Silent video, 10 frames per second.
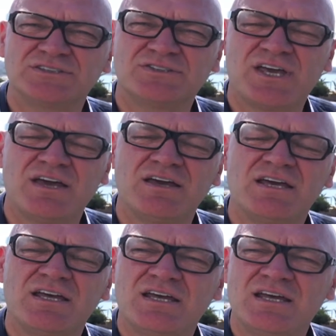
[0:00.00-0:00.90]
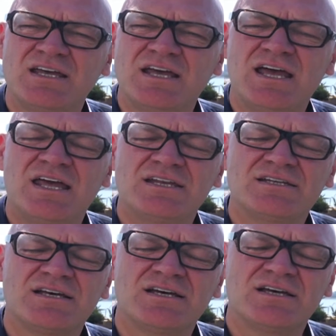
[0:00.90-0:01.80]
Okay,
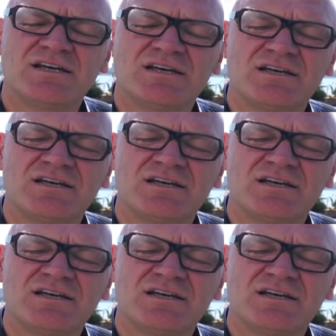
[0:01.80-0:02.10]
and. Uh,